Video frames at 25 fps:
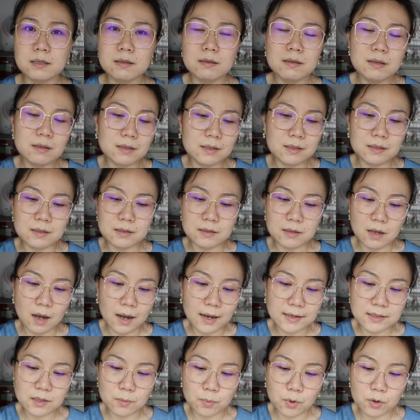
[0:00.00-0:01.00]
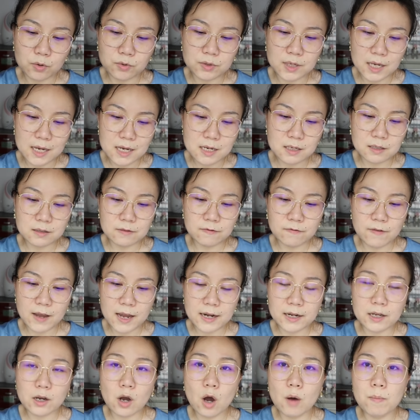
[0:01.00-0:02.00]
This is, I suppose, is
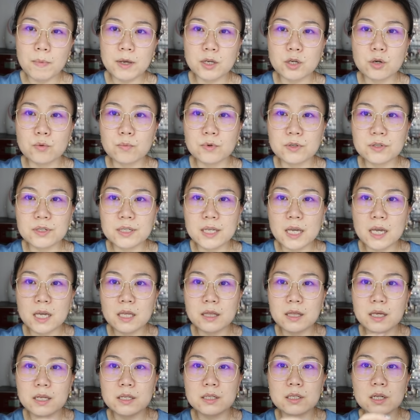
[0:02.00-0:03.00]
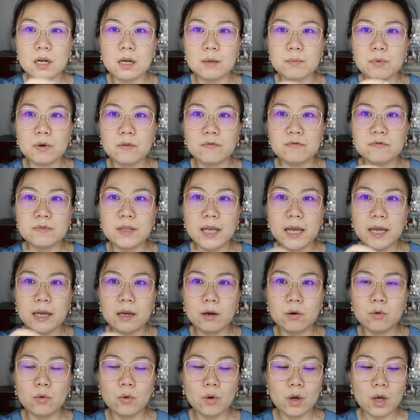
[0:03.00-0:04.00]
fairly common. You will see this type of
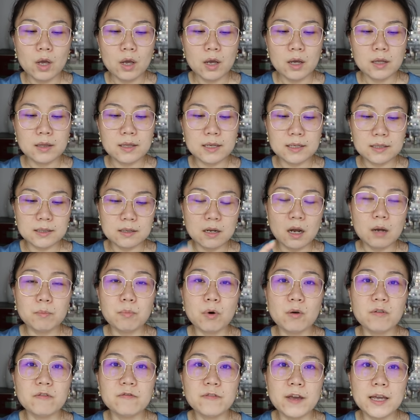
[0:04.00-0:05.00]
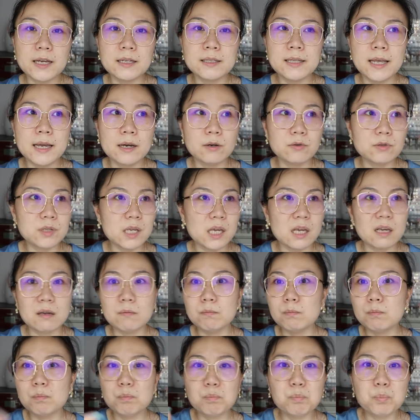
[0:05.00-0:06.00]
nail, this type of fake nails
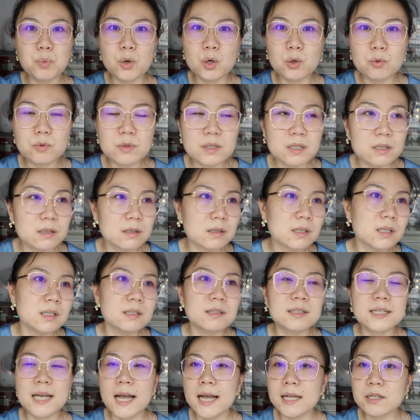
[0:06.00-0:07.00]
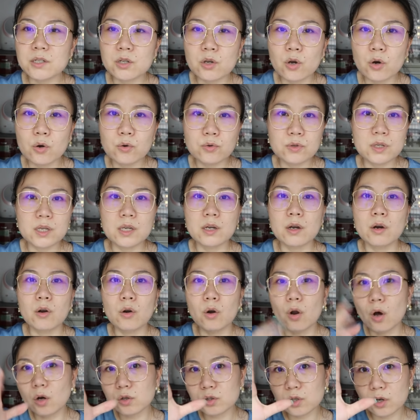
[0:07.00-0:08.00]
in Boots, in Tesco's, in a
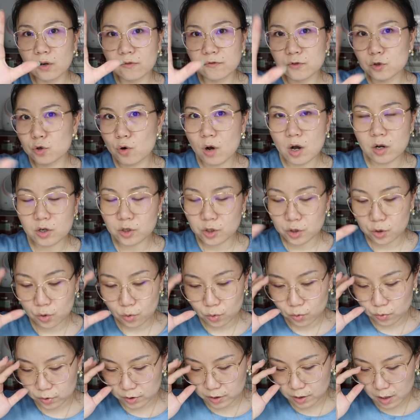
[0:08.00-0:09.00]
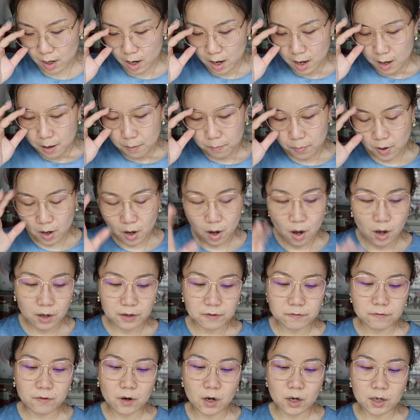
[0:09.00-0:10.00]
lot of drugstores. But
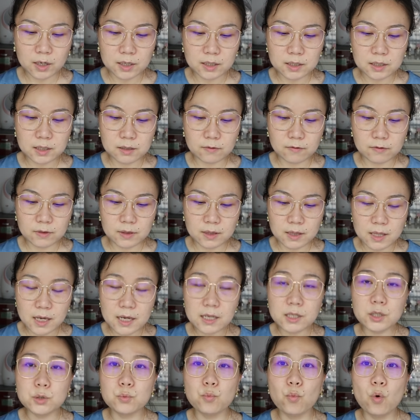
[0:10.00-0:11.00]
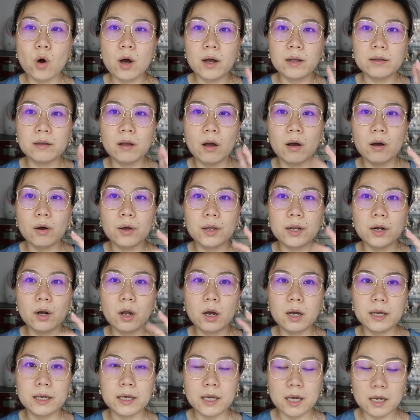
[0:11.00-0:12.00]
I find this one I
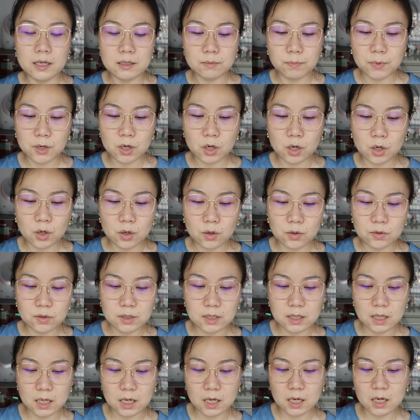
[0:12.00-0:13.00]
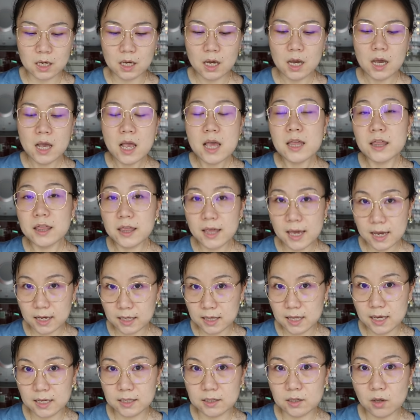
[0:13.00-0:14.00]
like is because the
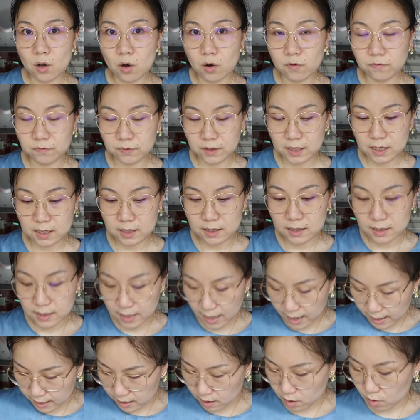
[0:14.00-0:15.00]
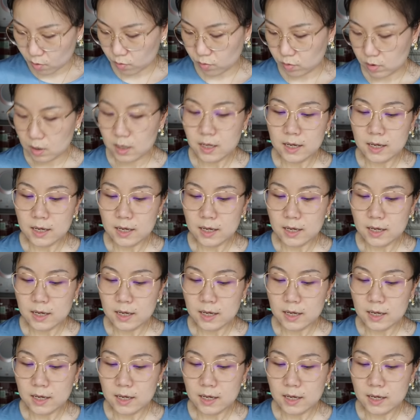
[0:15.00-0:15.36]
thickness of the nail.